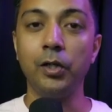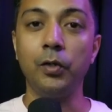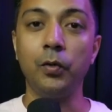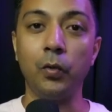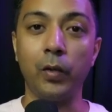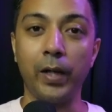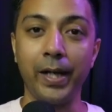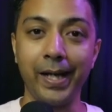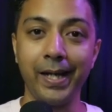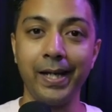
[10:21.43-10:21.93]

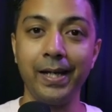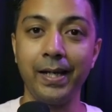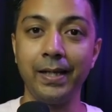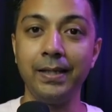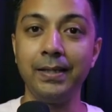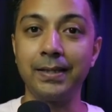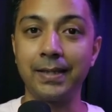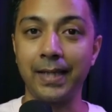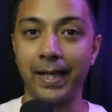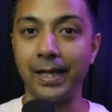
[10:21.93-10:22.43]
to aid
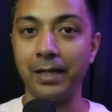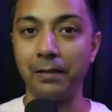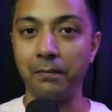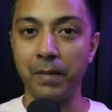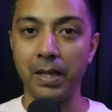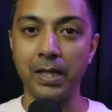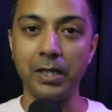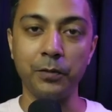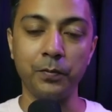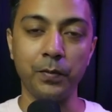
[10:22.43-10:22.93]
in site
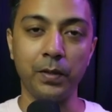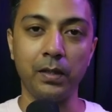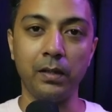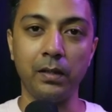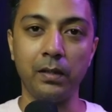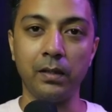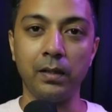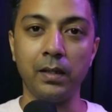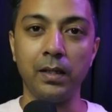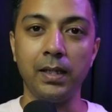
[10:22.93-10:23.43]

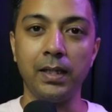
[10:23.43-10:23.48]
management.